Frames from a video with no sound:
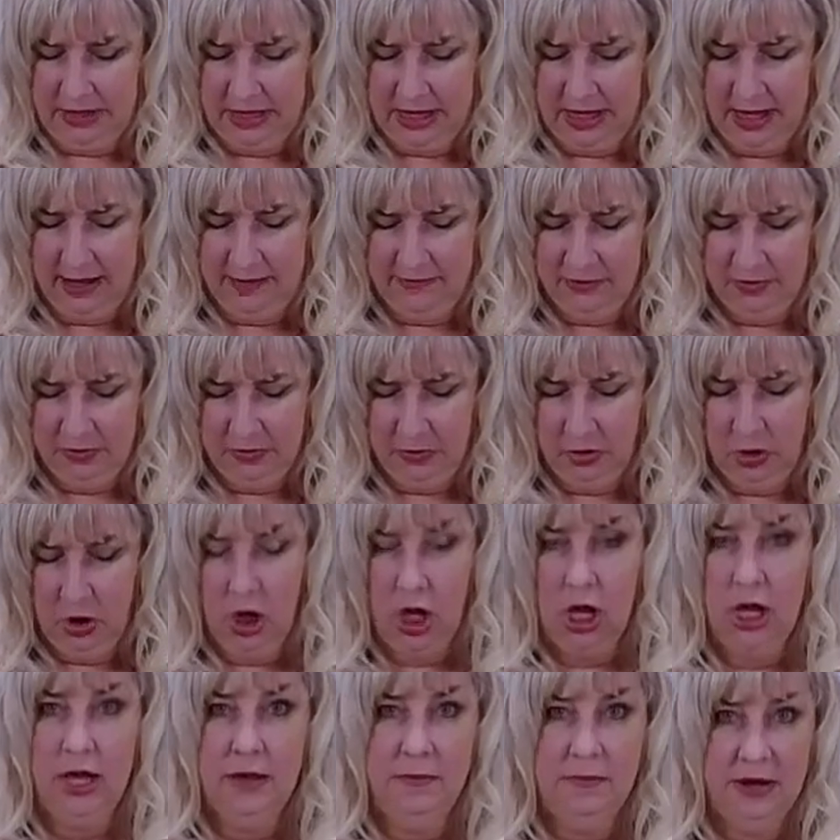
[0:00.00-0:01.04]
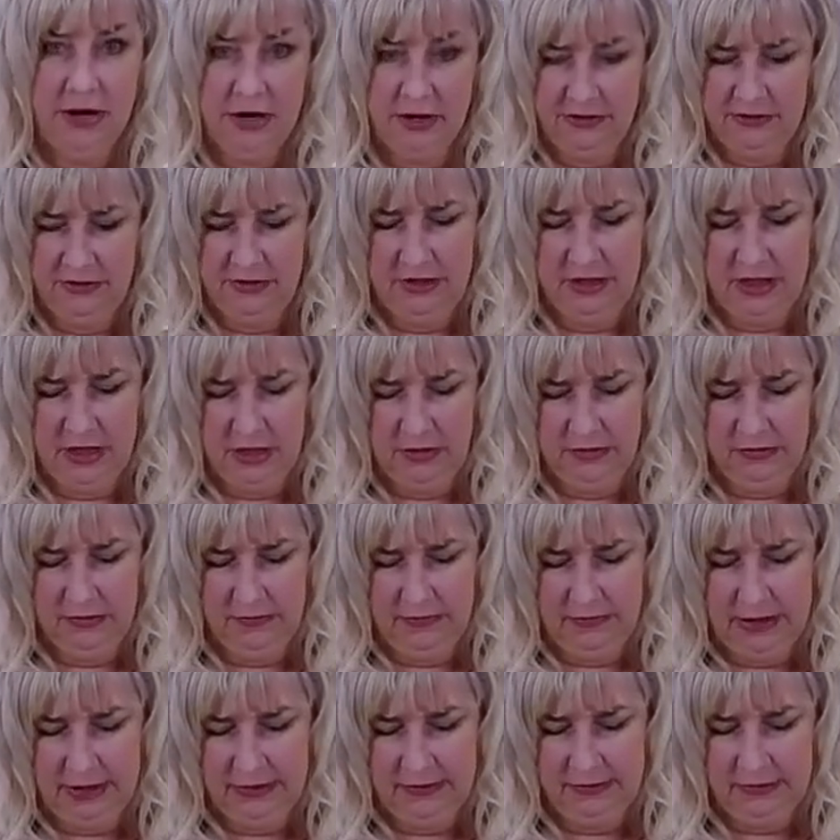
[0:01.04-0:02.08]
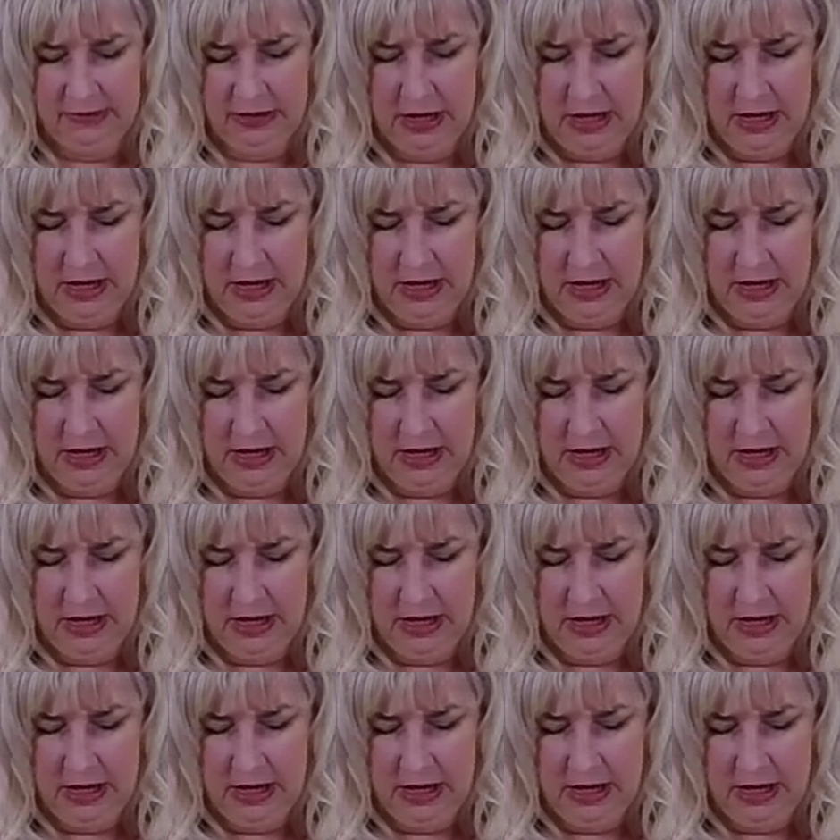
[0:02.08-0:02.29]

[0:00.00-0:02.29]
comfortable compared to those of us